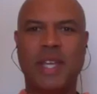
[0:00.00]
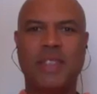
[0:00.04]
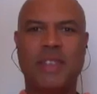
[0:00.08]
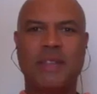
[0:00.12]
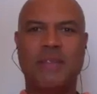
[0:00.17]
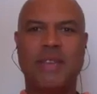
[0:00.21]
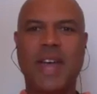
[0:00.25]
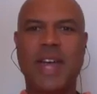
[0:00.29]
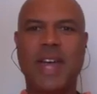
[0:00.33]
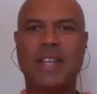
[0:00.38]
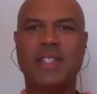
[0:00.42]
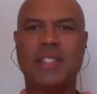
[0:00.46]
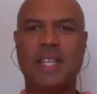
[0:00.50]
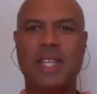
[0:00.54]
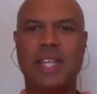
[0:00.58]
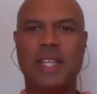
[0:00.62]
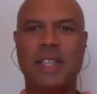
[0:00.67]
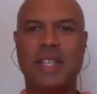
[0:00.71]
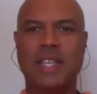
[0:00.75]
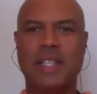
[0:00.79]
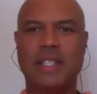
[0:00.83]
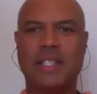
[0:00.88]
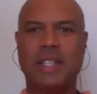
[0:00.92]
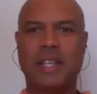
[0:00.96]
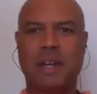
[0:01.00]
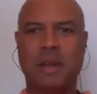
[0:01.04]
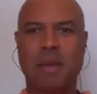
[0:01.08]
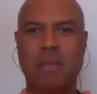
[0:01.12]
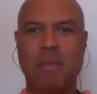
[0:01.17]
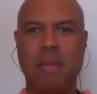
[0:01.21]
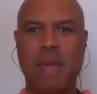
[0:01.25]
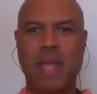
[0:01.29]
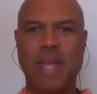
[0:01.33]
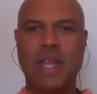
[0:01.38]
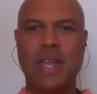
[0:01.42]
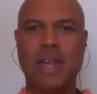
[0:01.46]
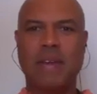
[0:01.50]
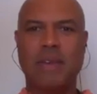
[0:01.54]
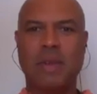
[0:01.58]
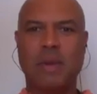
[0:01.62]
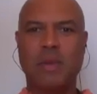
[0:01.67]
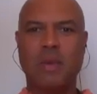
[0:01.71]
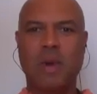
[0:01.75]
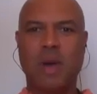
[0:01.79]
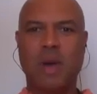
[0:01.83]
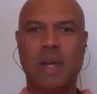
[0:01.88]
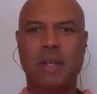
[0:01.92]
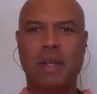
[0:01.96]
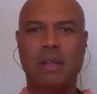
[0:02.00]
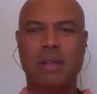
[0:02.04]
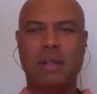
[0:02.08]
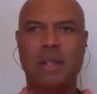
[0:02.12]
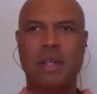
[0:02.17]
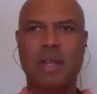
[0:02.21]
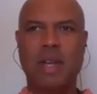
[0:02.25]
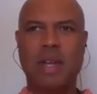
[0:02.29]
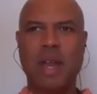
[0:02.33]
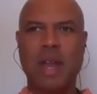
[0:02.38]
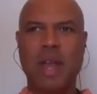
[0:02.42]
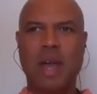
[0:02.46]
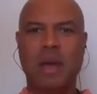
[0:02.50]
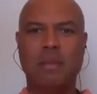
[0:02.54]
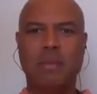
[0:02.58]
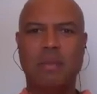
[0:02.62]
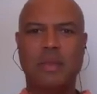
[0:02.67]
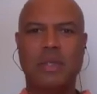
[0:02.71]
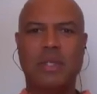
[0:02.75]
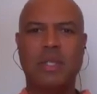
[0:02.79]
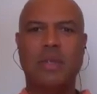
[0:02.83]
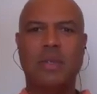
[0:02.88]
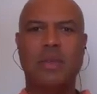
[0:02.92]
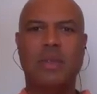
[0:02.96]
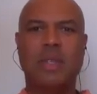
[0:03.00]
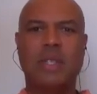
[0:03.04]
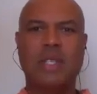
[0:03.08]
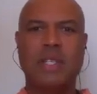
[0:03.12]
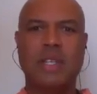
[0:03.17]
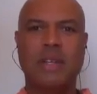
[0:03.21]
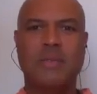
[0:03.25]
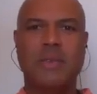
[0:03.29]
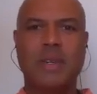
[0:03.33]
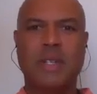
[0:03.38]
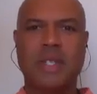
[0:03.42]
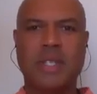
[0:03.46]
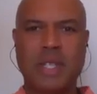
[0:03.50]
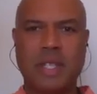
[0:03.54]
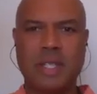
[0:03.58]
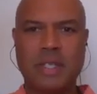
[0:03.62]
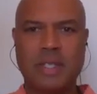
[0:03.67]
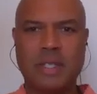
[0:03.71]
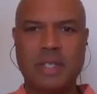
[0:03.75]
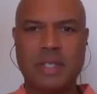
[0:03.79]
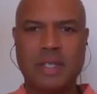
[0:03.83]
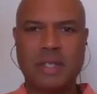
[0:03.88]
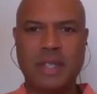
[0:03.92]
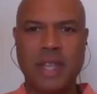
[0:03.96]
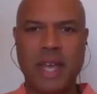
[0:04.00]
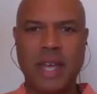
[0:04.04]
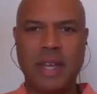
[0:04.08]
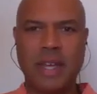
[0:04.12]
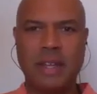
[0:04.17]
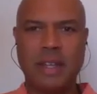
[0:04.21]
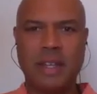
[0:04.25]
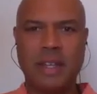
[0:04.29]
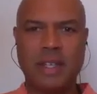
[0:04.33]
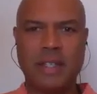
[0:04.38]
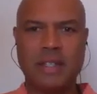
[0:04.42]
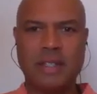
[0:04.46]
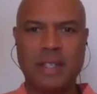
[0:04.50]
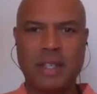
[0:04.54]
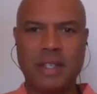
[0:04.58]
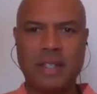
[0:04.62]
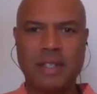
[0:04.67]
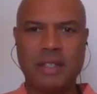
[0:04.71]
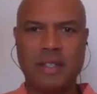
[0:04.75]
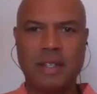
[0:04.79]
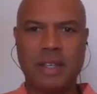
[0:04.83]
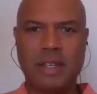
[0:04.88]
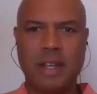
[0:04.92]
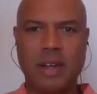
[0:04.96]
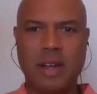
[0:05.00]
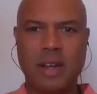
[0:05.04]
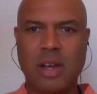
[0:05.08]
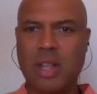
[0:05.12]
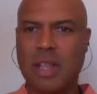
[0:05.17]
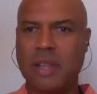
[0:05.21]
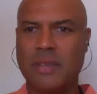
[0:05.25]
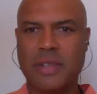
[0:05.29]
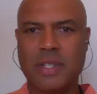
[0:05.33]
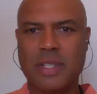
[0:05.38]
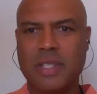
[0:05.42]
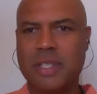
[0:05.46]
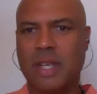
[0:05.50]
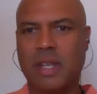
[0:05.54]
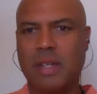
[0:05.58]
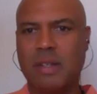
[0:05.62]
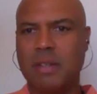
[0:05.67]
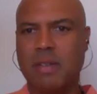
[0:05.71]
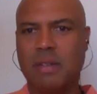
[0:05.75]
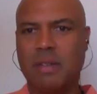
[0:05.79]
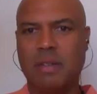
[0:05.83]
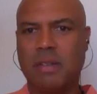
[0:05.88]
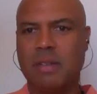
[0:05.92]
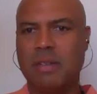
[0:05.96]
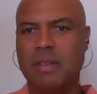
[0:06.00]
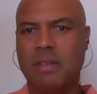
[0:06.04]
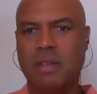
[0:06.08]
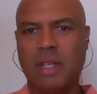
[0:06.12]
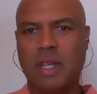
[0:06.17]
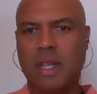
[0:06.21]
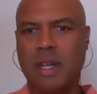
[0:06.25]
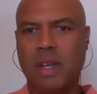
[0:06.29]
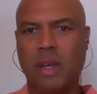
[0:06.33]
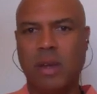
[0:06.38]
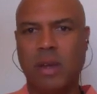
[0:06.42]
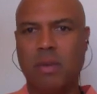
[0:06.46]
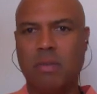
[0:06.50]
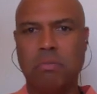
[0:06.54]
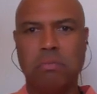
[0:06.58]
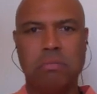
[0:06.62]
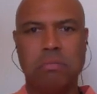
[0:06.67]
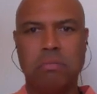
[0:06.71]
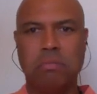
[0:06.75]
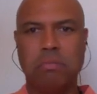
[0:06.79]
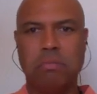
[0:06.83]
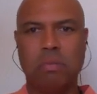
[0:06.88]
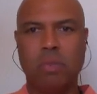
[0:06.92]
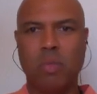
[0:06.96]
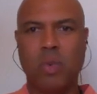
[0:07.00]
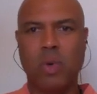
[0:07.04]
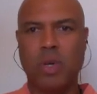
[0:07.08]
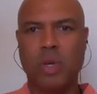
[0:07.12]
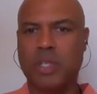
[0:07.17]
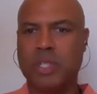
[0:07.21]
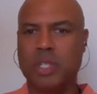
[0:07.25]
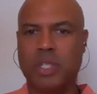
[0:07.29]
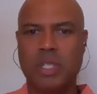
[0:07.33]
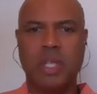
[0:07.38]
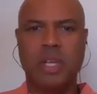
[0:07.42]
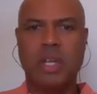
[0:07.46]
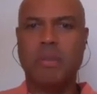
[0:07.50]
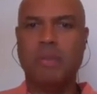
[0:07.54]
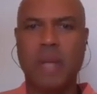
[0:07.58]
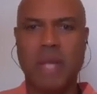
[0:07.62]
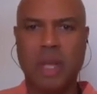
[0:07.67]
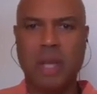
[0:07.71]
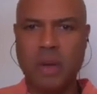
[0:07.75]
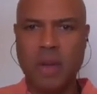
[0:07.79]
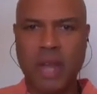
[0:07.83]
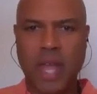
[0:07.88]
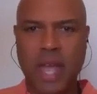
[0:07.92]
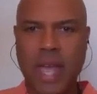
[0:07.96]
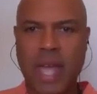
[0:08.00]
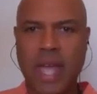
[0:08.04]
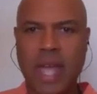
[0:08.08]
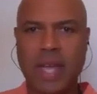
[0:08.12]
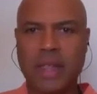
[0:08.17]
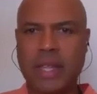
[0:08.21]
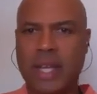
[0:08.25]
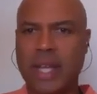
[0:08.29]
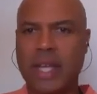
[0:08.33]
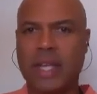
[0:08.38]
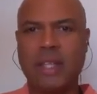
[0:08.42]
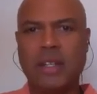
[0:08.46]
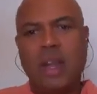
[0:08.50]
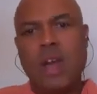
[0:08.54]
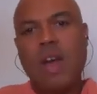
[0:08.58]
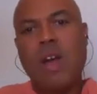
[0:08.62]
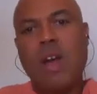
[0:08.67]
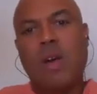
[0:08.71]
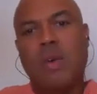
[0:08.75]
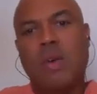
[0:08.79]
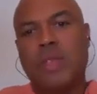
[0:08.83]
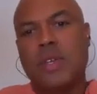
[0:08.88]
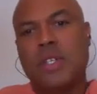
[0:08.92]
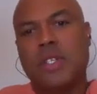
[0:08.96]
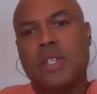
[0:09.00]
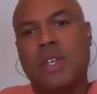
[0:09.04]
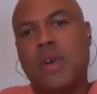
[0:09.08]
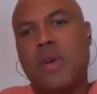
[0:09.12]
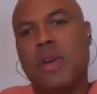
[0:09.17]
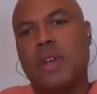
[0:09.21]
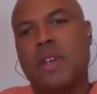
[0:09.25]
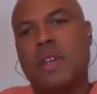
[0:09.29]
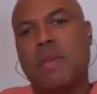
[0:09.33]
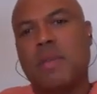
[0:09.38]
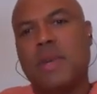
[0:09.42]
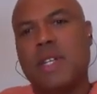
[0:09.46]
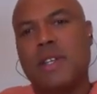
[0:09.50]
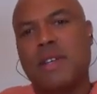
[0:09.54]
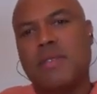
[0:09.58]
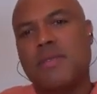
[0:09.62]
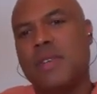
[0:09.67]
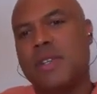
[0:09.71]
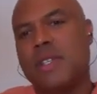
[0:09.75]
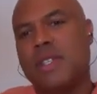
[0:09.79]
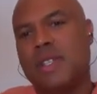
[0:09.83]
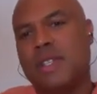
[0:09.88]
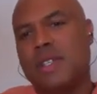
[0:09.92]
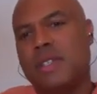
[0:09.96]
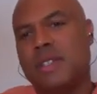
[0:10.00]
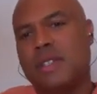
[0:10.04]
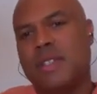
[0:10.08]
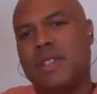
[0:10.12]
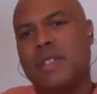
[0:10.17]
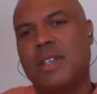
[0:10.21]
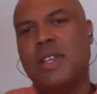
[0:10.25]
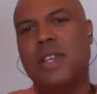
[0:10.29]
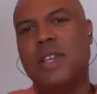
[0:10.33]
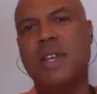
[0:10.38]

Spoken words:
the vaccine that's going to make everyone numb to the differences that exist, and all of a sudden, you know, we're just going to be okay? Like, no, there's going to be differences